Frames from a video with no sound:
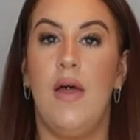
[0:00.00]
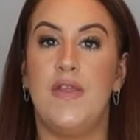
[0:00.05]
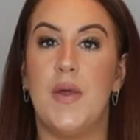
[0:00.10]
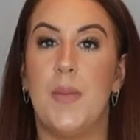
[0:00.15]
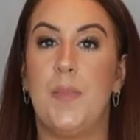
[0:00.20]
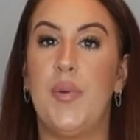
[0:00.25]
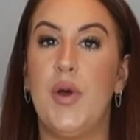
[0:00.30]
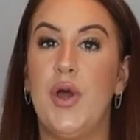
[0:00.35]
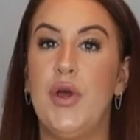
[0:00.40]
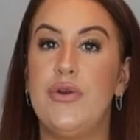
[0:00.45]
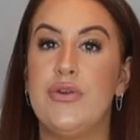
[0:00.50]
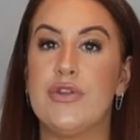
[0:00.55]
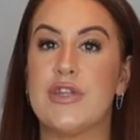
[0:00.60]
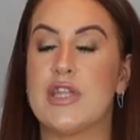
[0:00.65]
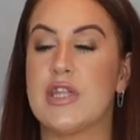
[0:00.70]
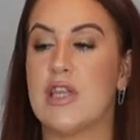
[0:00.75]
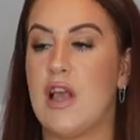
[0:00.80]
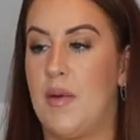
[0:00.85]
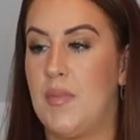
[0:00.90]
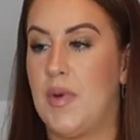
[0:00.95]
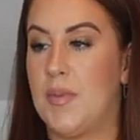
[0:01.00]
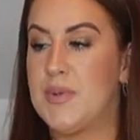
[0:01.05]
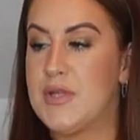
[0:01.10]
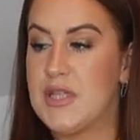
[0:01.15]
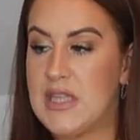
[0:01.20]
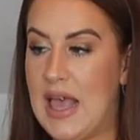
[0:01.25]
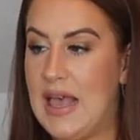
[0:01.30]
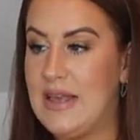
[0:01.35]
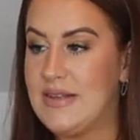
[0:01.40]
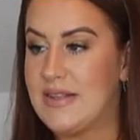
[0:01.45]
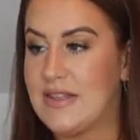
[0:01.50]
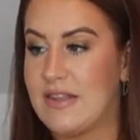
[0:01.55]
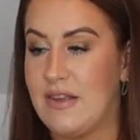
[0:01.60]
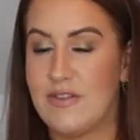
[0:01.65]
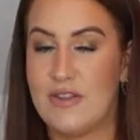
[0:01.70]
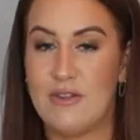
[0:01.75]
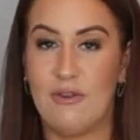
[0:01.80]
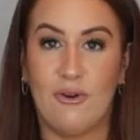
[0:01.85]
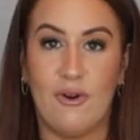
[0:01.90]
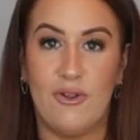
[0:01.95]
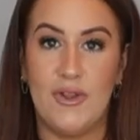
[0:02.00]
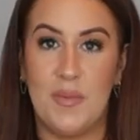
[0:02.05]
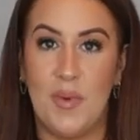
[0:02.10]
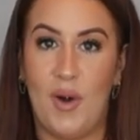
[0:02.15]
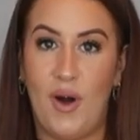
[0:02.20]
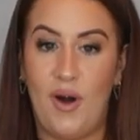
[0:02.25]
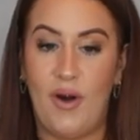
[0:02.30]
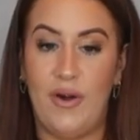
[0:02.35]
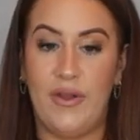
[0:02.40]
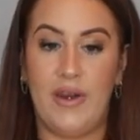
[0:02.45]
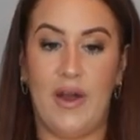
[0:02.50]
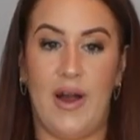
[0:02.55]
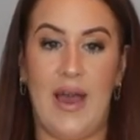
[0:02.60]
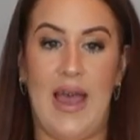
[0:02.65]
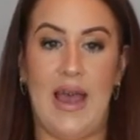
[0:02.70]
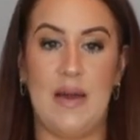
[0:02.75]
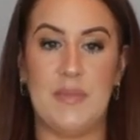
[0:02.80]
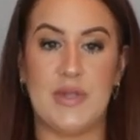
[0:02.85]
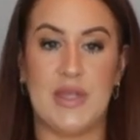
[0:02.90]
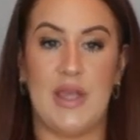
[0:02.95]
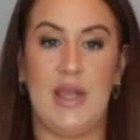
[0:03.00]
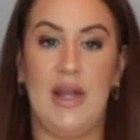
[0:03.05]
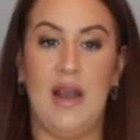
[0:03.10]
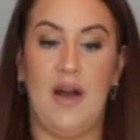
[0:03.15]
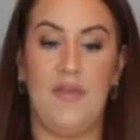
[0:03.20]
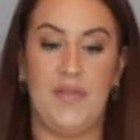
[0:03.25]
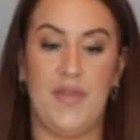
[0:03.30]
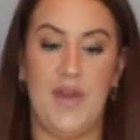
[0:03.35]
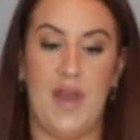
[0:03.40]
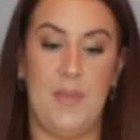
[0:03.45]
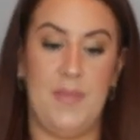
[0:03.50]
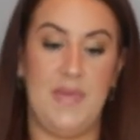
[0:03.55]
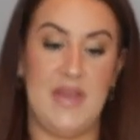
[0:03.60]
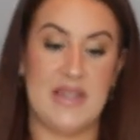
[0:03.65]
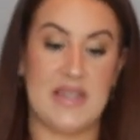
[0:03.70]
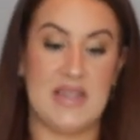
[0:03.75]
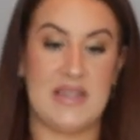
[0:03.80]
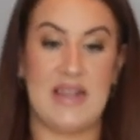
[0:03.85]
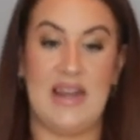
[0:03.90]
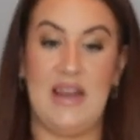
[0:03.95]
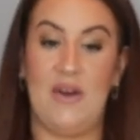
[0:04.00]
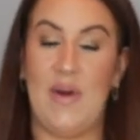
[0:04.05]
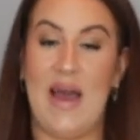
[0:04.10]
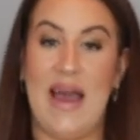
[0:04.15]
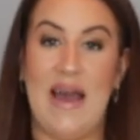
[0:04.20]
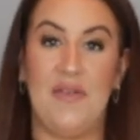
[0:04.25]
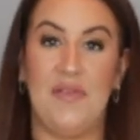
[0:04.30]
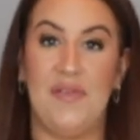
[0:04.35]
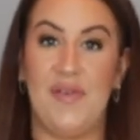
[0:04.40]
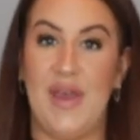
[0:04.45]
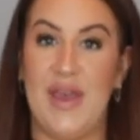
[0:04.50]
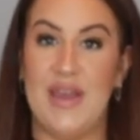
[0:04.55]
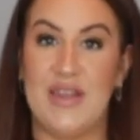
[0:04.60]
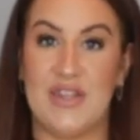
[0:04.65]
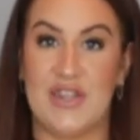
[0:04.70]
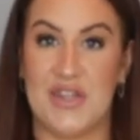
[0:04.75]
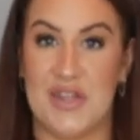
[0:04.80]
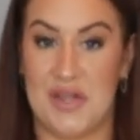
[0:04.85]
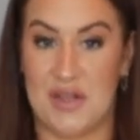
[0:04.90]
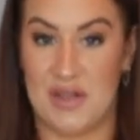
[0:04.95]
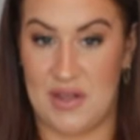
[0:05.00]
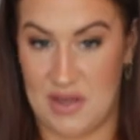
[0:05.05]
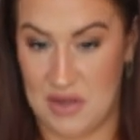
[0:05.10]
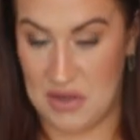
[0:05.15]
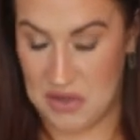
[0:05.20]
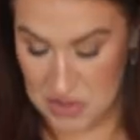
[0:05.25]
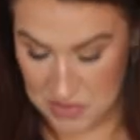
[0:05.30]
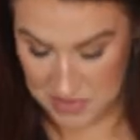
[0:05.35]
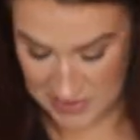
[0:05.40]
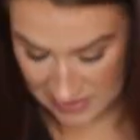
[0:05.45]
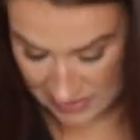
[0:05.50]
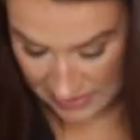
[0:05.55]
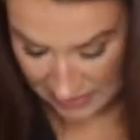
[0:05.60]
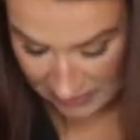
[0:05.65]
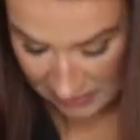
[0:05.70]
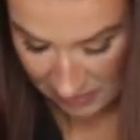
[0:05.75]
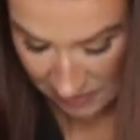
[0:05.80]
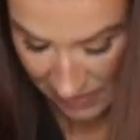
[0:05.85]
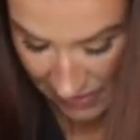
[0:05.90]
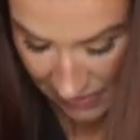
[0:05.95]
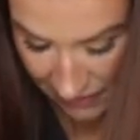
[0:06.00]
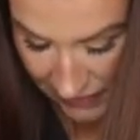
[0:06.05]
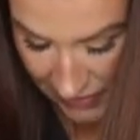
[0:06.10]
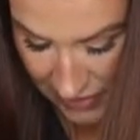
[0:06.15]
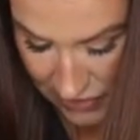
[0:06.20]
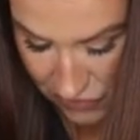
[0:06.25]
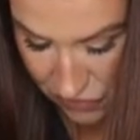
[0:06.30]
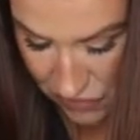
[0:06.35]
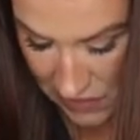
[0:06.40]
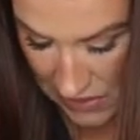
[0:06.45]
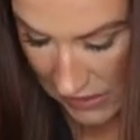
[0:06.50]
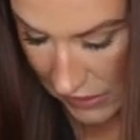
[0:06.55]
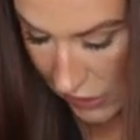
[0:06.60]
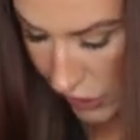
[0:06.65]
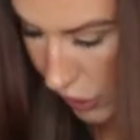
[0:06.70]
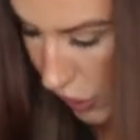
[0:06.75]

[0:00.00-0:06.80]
The boots, I'm obsessed. I've still got them on. I absolutely love them. This is a little outfit. It's just doing things for me. I think it's really